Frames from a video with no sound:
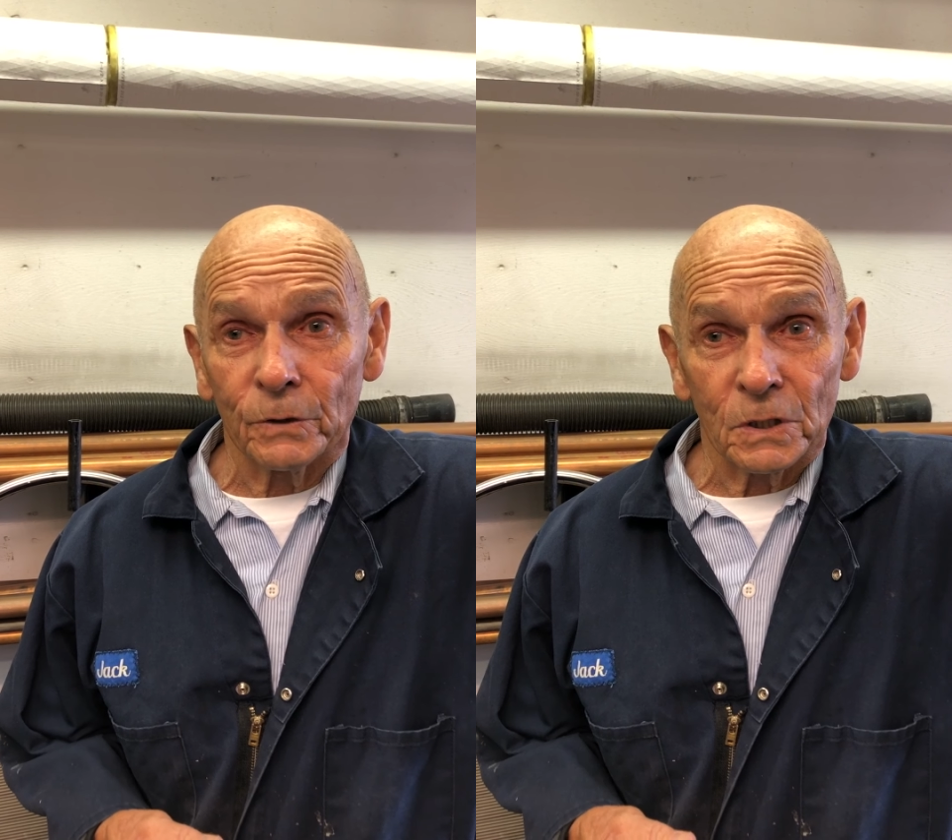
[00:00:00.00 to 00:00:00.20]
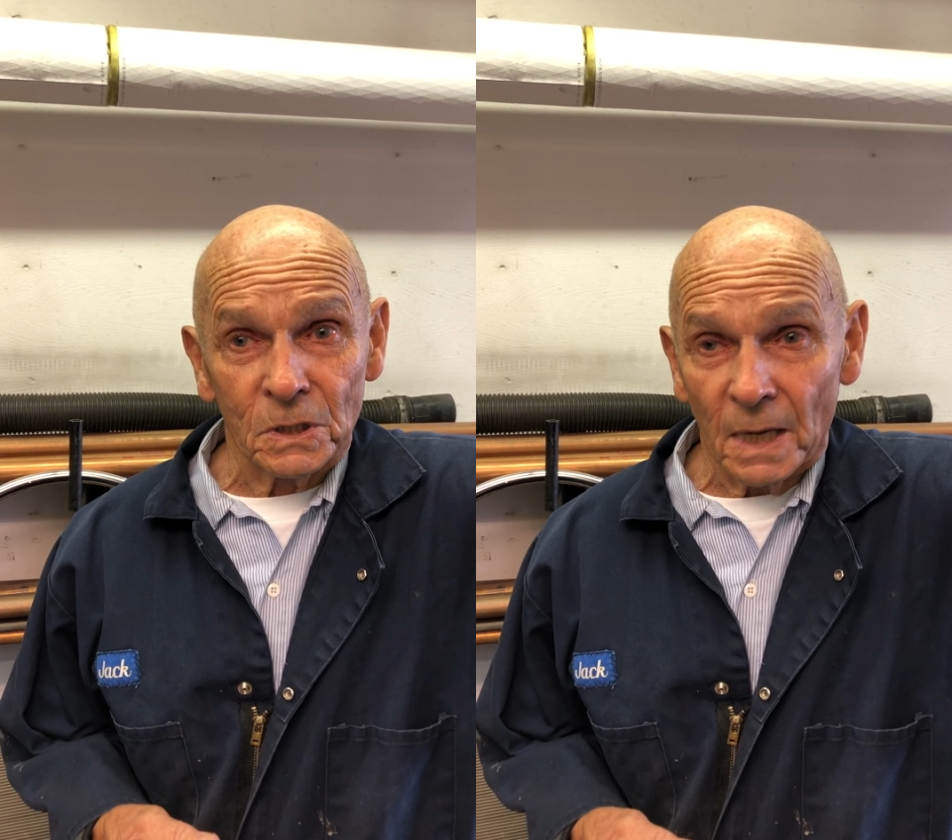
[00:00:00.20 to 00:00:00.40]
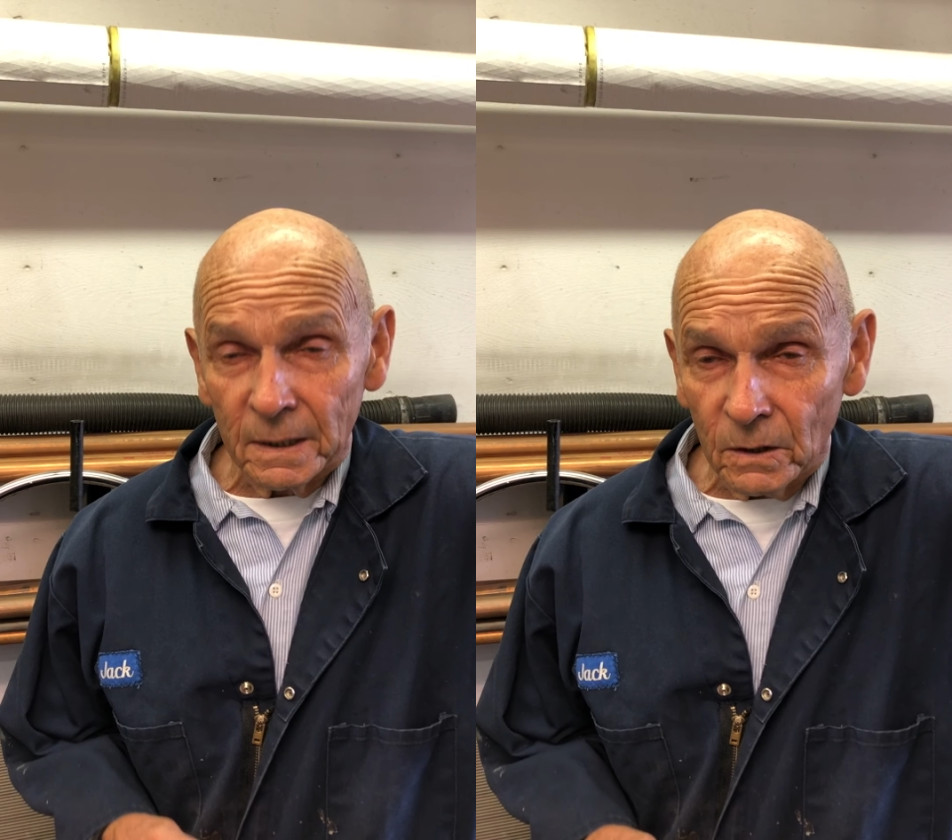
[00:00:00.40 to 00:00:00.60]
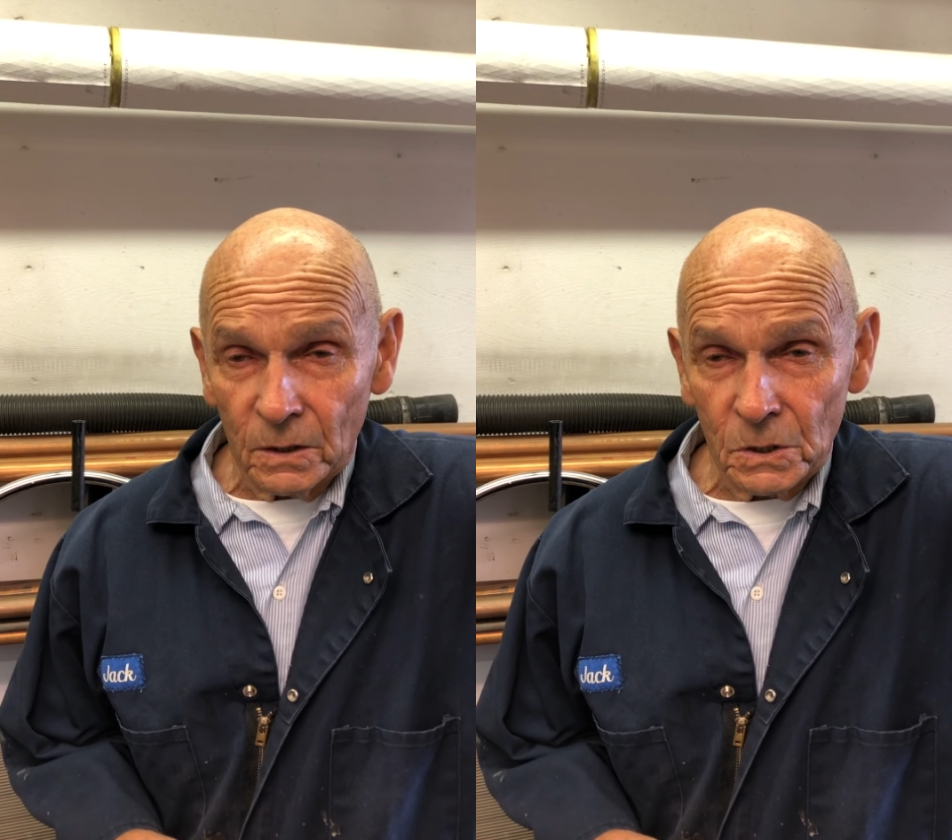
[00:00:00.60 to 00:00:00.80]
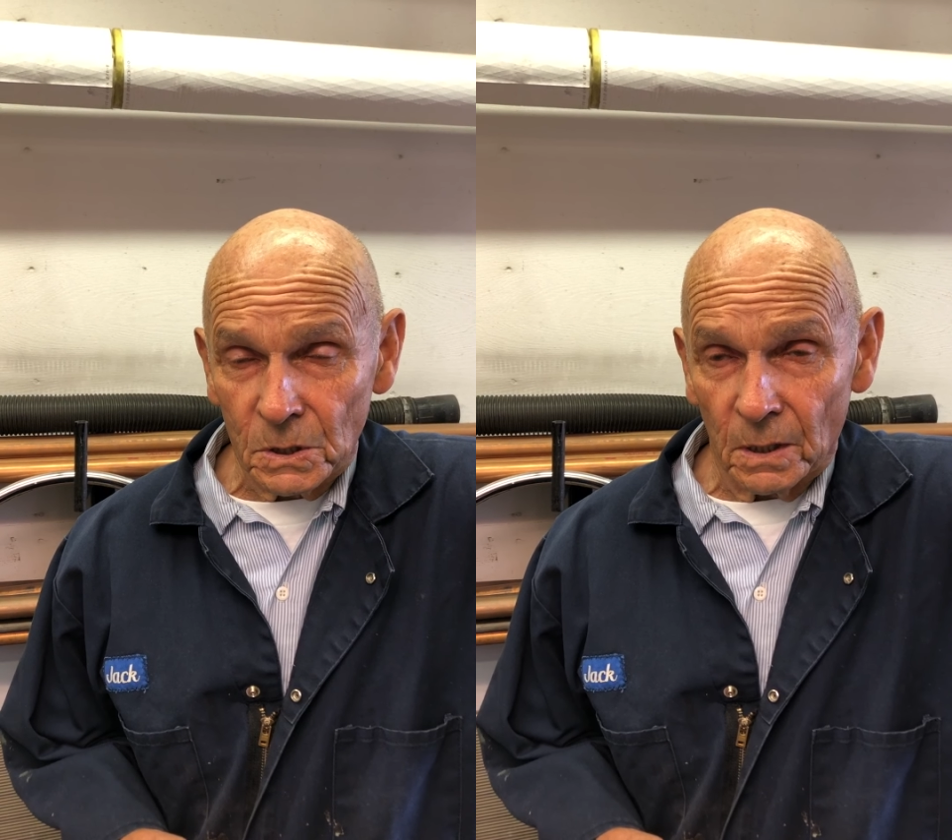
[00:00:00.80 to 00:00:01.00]
is not going
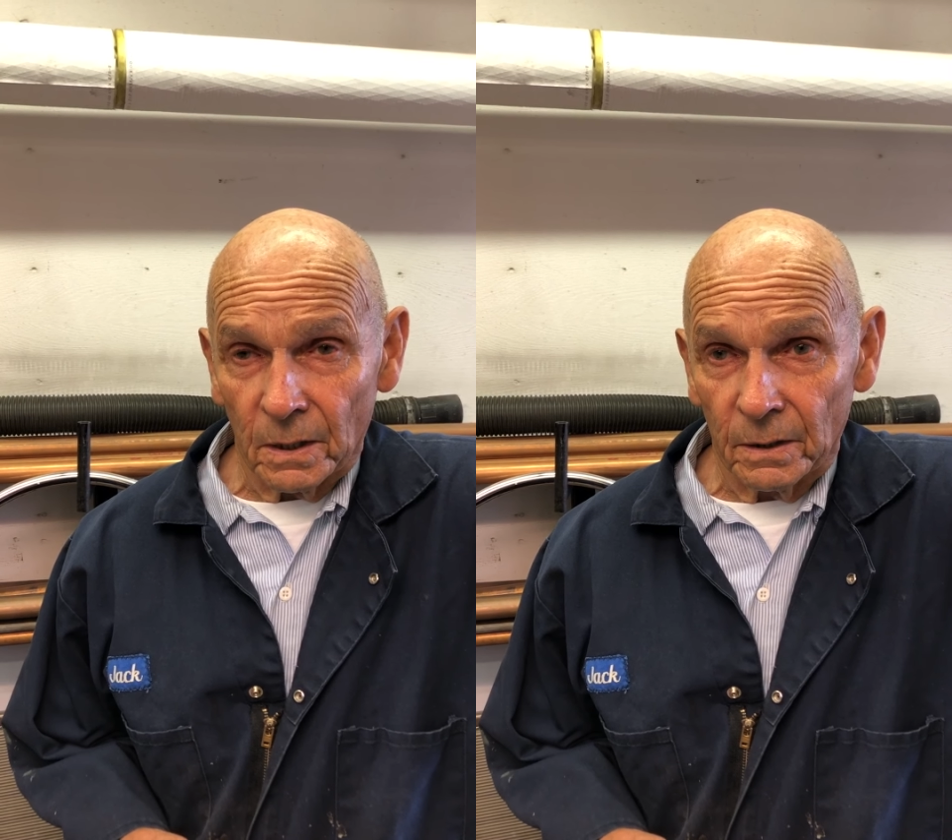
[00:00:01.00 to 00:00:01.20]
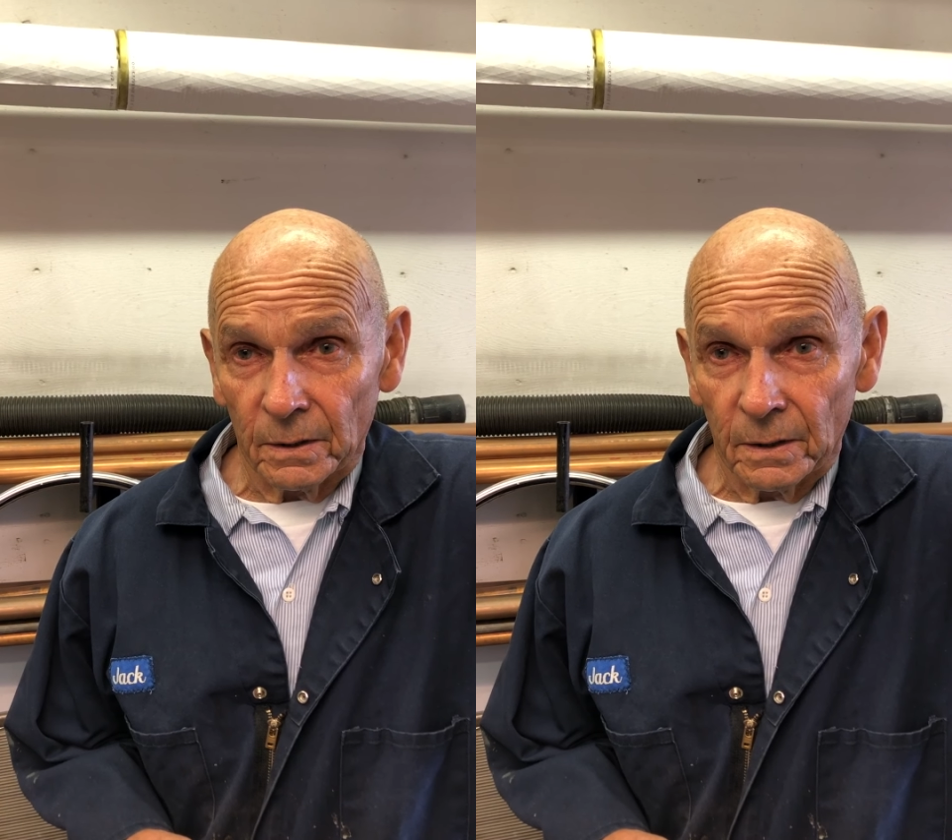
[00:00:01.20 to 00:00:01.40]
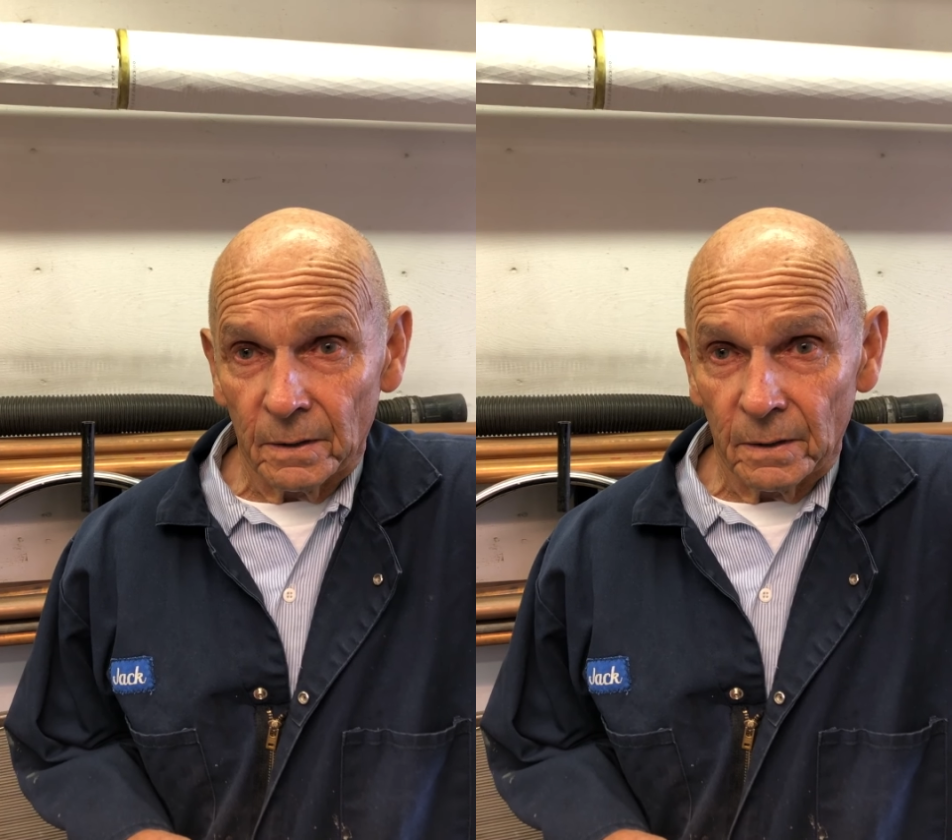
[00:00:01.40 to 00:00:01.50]
to start